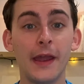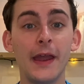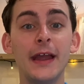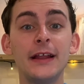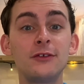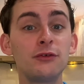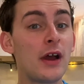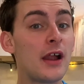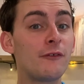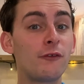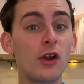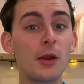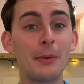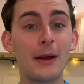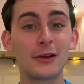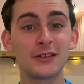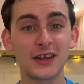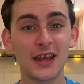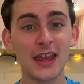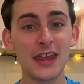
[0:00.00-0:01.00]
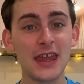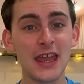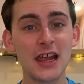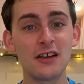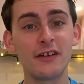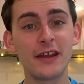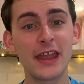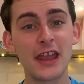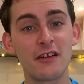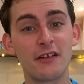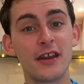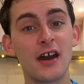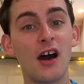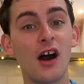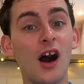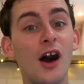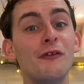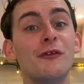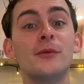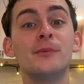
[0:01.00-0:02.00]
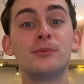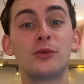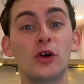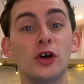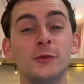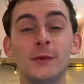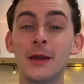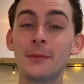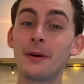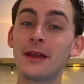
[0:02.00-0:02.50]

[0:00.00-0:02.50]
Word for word: It ran for about a year, a year and a half on Broadway,